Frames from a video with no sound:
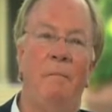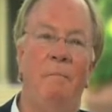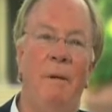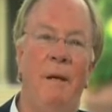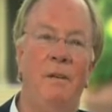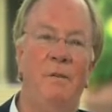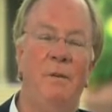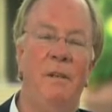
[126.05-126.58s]

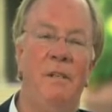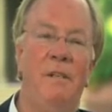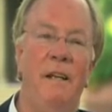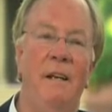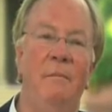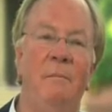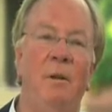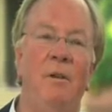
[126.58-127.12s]
Biggest risk
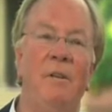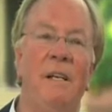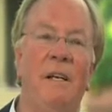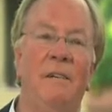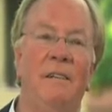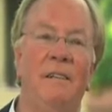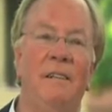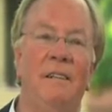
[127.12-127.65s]
then, it blows
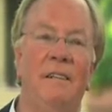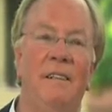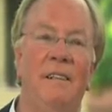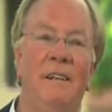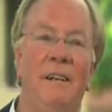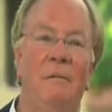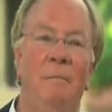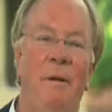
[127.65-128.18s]
out,
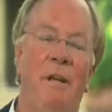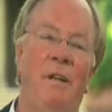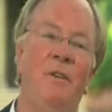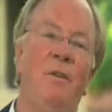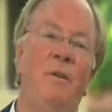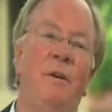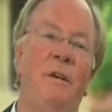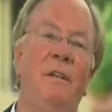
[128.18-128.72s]

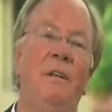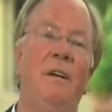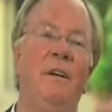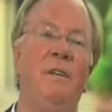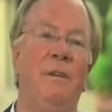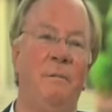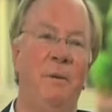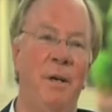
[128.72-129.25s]
because you
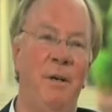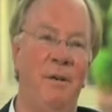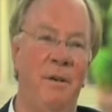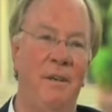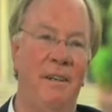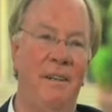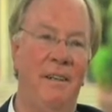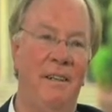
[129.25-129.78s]
unlock the pressure
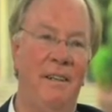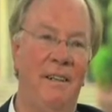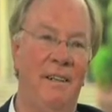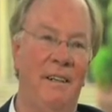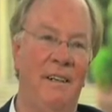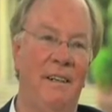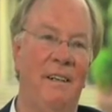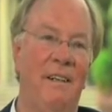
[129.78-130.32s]

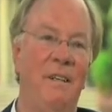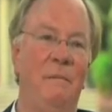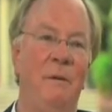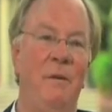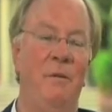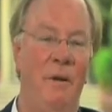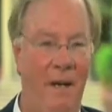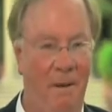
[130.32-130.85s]
that's
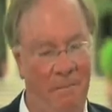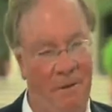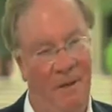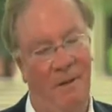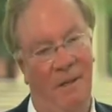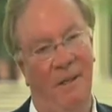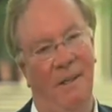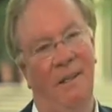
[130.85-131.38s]
been trapped
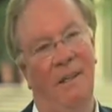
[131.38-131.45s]
in there.